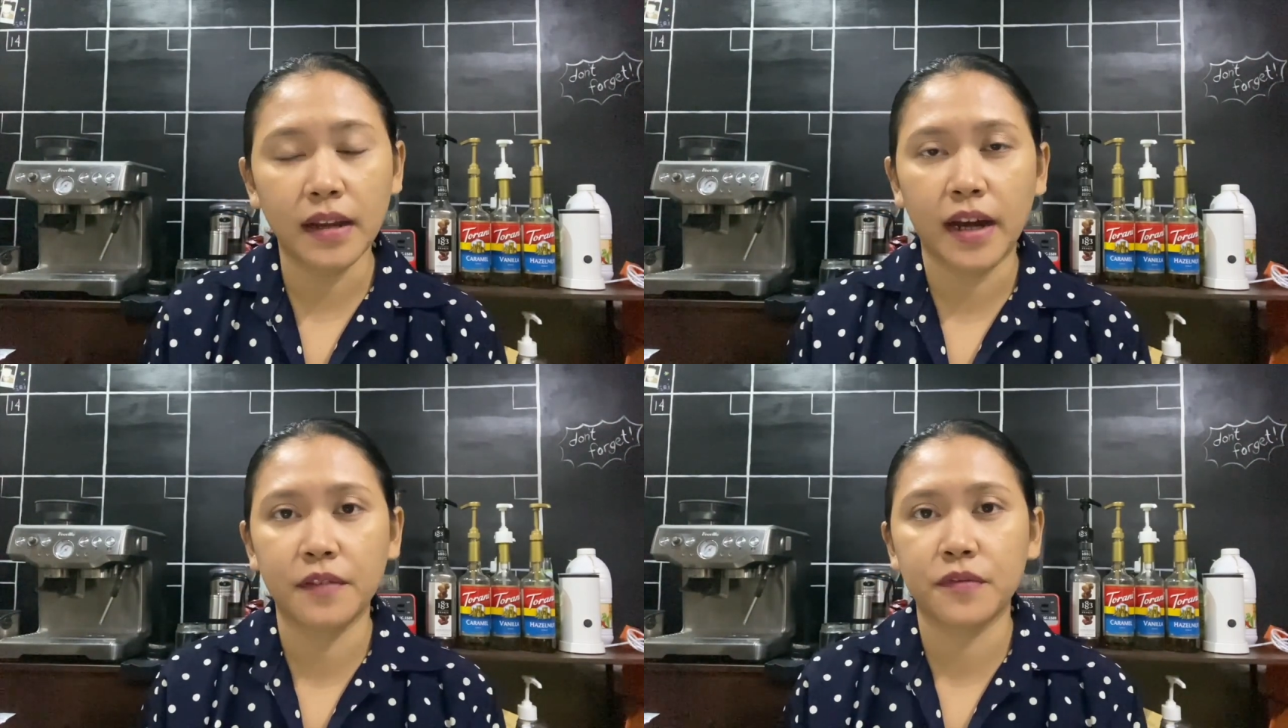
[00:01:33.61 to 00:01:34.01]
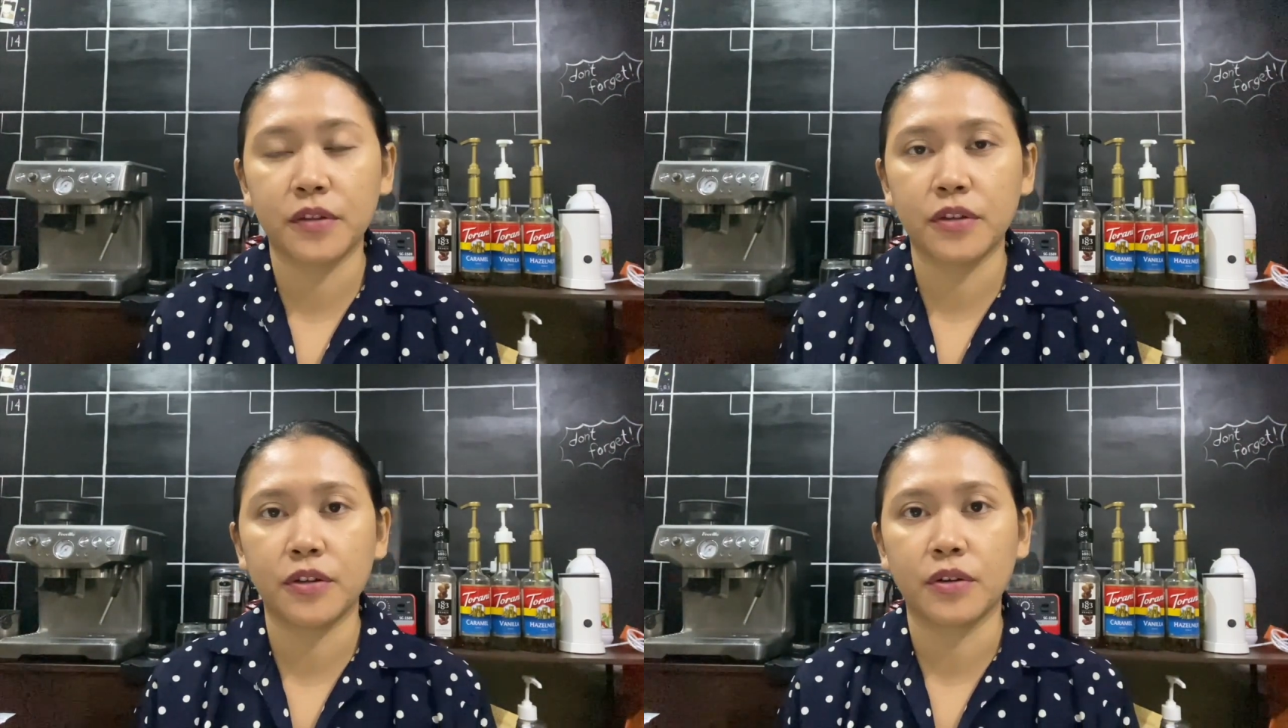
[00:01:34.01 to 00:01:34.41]
after
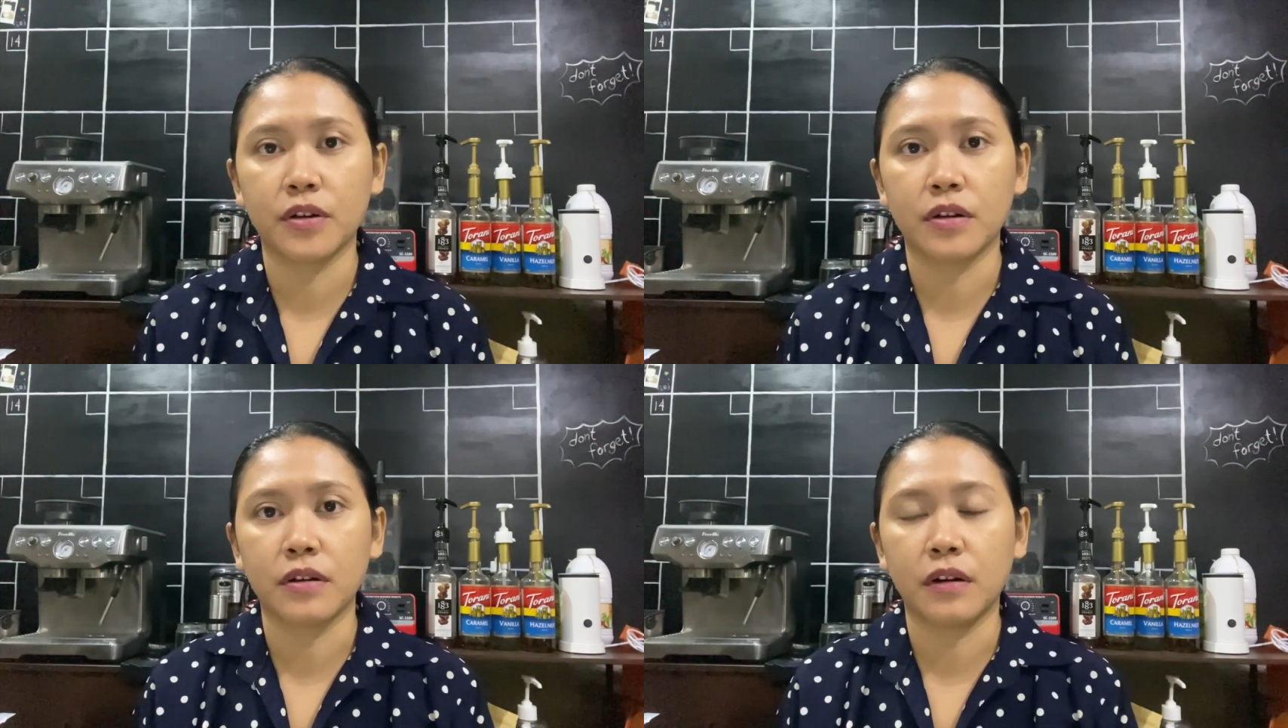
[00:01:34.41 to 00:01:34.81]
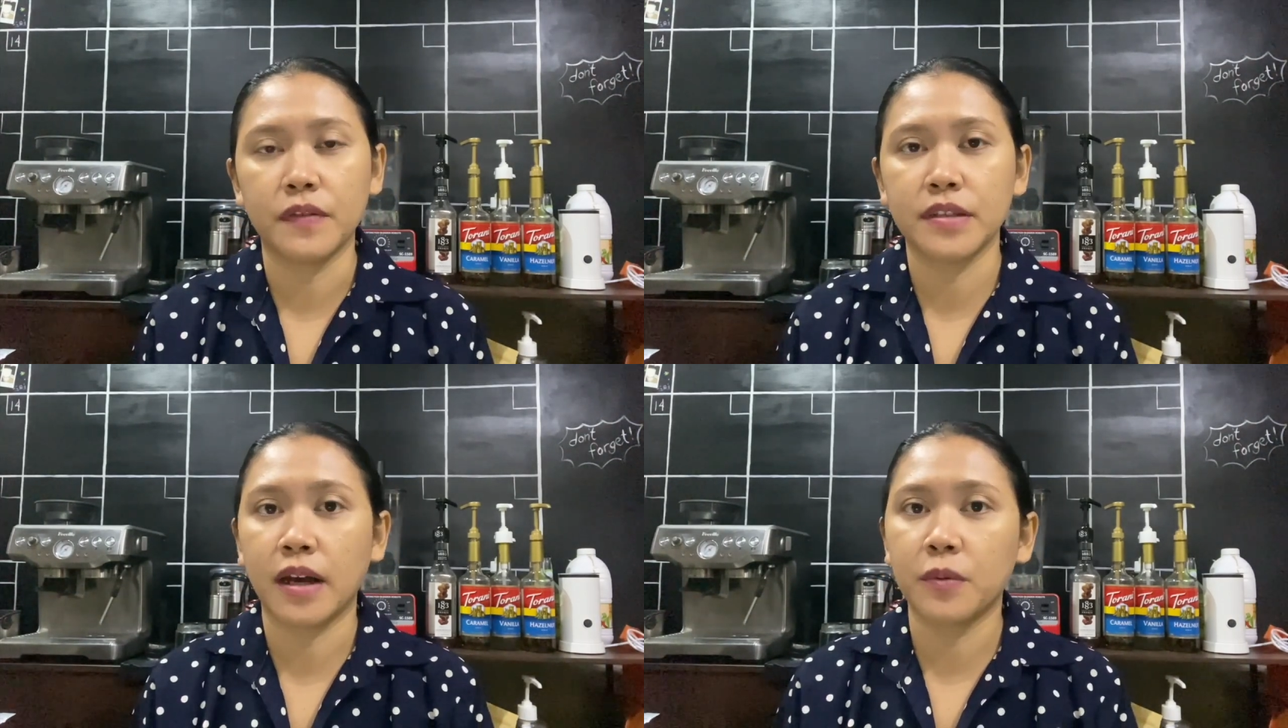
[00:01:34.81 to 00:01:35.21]
your
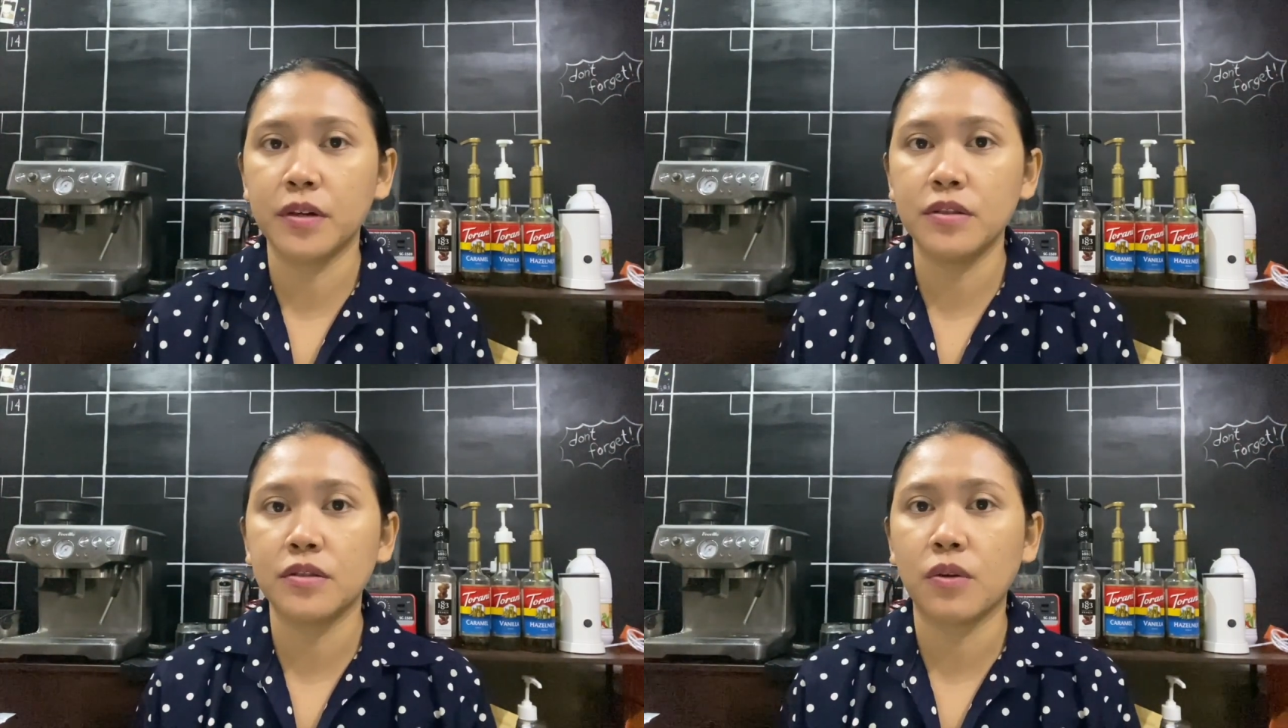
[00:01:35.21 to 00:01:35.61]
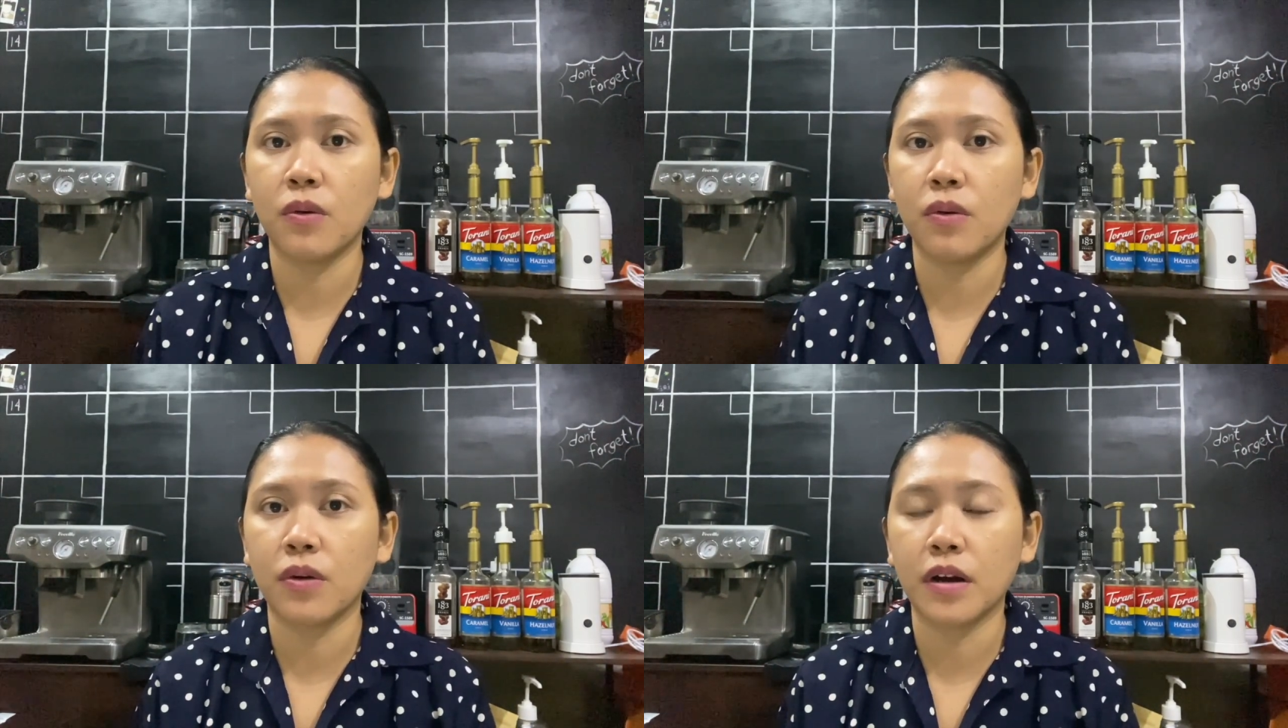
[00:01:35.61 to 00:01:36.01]
office hours
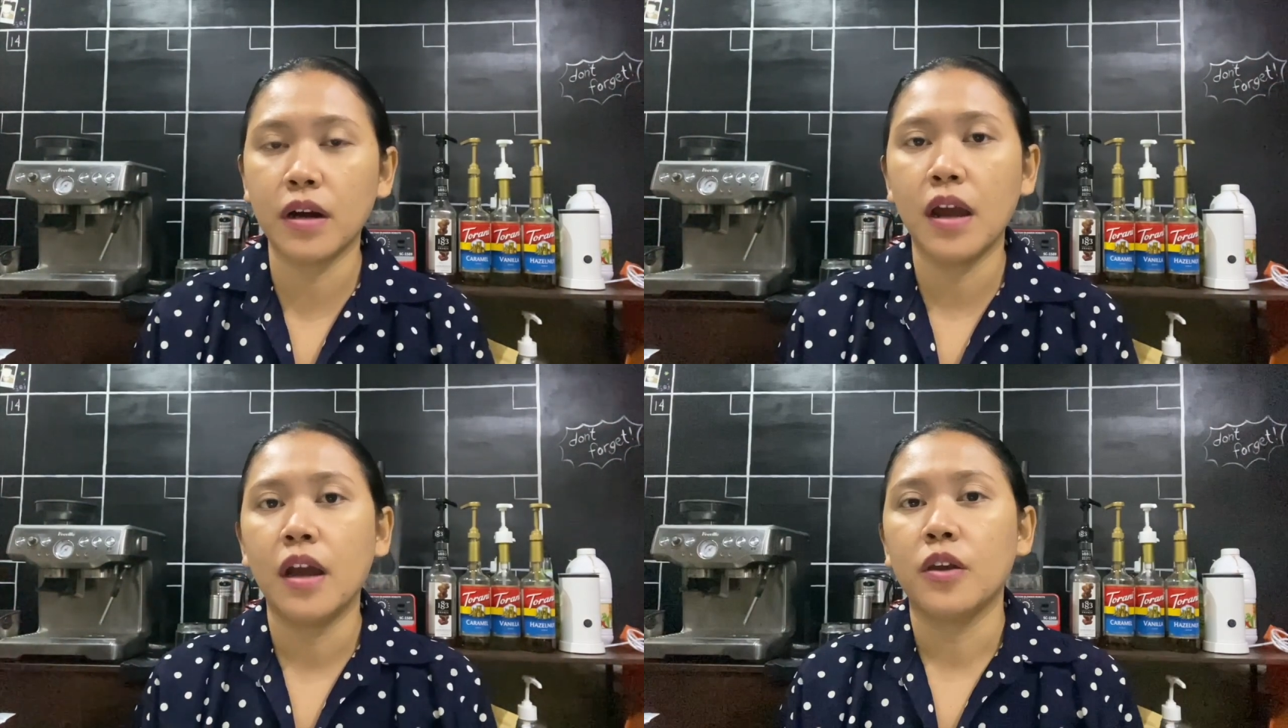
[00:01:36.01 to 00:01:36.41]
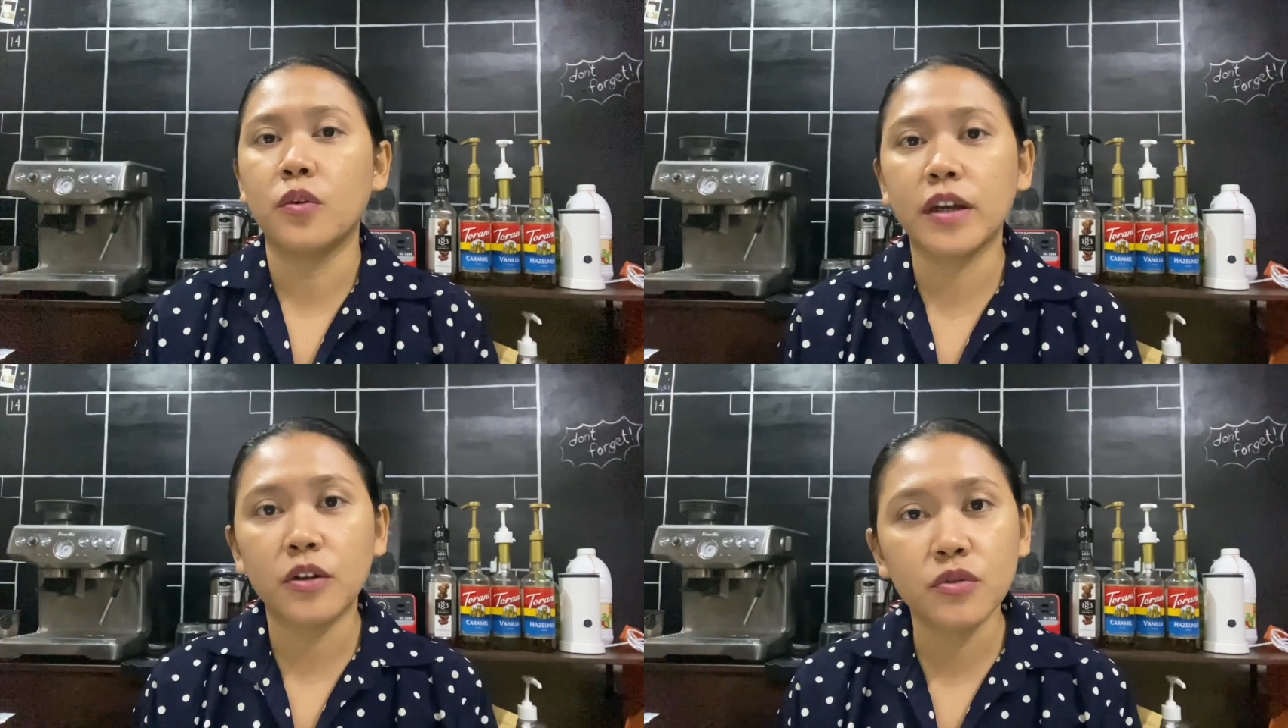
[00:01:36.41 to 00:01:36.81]
or you
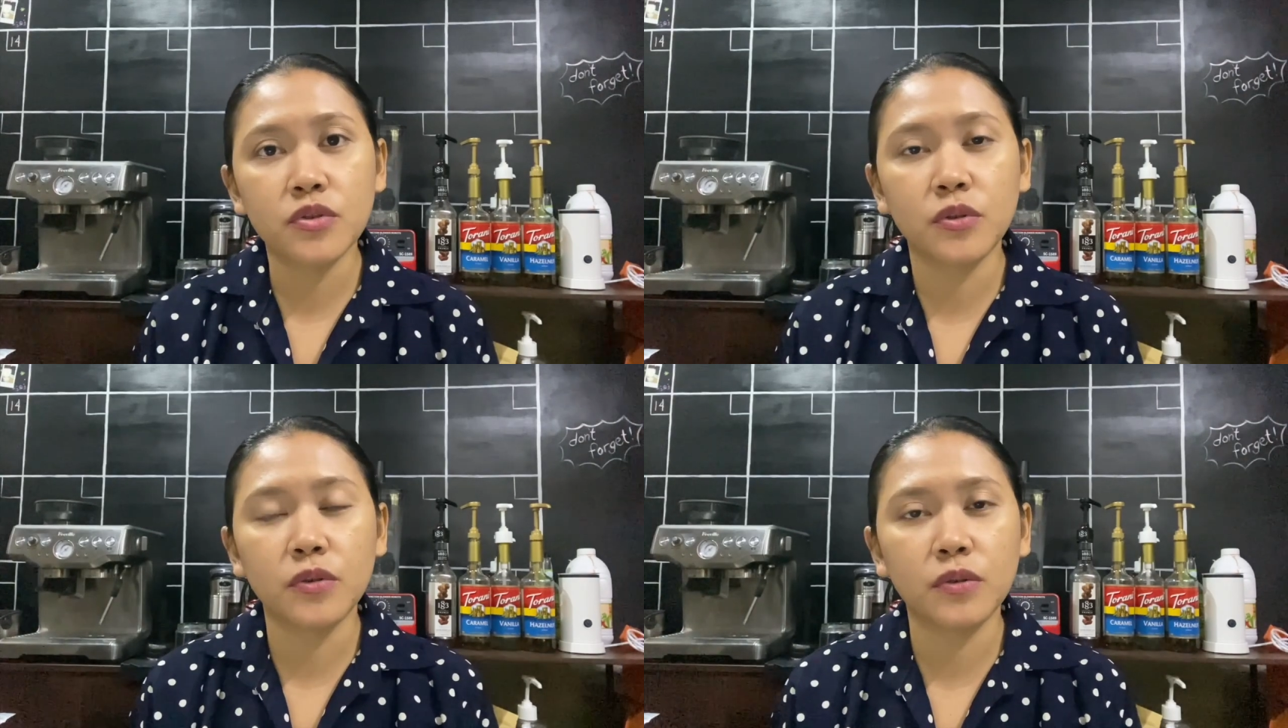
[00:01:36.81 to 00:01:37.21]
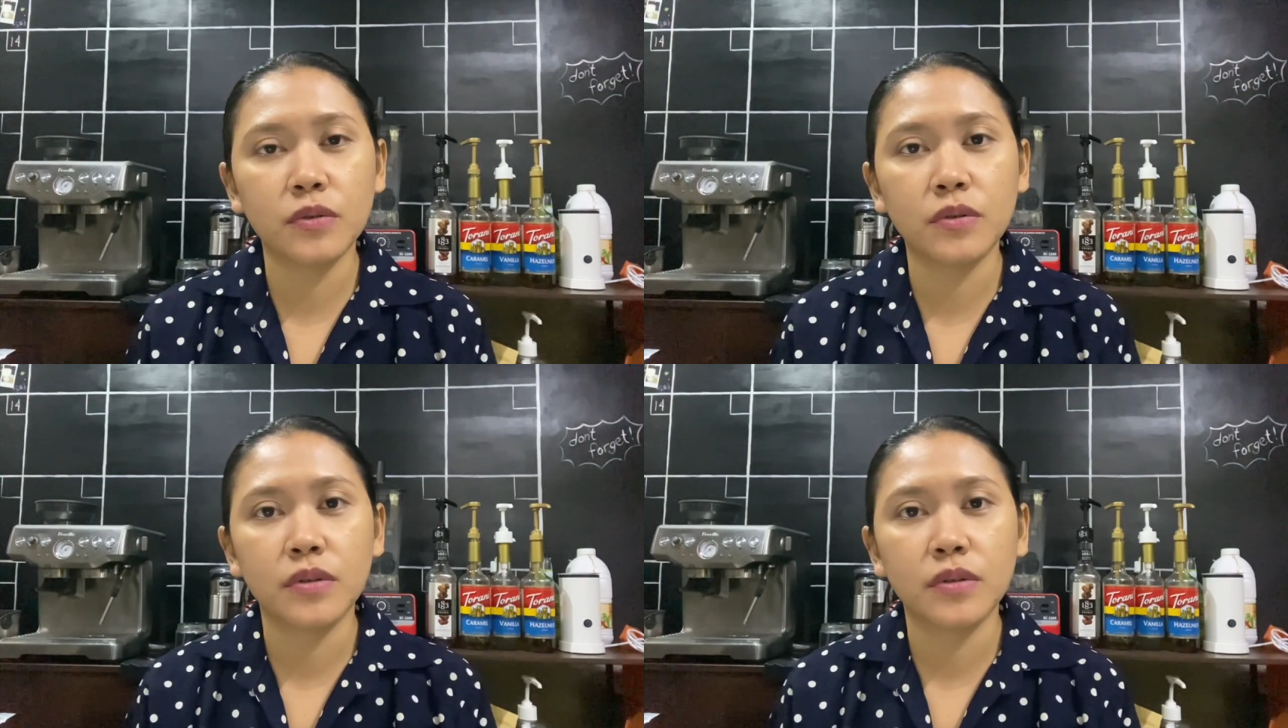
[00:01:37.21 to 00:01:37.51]
can also